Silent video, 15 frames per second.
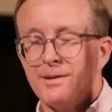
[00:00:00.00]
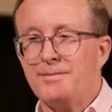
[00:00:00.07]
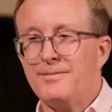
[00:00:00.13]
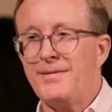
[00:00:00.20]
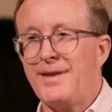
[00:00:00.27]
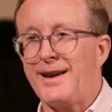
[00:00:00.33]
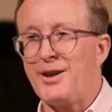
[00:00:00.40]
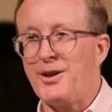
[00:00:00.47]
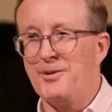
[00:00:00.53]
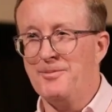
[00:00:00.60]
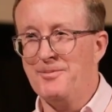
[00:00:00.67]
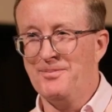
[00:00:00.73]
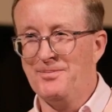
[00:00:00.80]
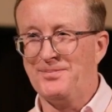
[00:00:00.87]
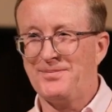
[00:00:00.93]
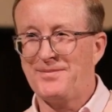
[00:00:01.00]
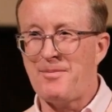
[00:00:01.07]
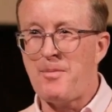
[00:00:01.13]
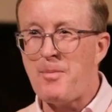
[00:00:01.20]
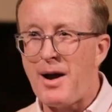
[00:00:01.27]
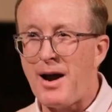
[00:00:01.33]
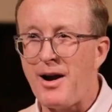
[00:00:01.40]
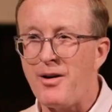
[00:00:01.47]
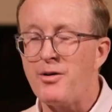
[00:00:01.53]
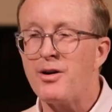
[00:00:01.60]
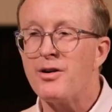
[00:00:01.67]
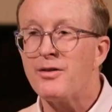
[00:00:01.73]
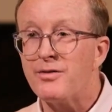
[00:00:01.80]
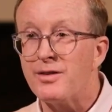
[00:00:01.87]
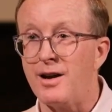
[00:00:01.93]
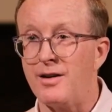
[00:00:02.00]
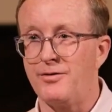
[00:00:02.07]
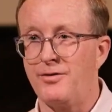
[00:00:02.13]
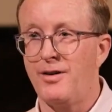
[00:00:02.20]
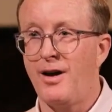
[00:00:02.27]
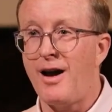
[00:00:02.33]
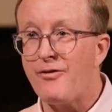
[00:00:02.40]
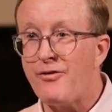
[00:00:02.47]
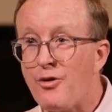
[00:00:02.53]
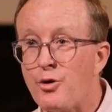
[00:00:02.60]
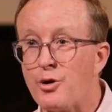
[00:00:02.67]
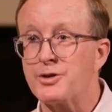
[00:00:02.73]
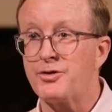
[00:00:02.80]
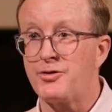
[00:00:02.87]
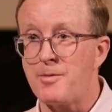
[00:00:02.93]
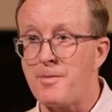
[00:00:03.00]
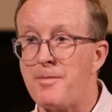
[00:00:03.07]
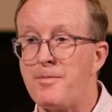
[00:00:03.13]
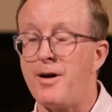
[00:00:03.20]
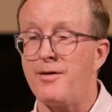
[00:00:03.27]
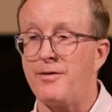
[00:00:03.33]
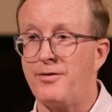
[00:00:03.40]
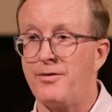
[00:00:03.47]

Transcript: Thank you. Power of love affords from above.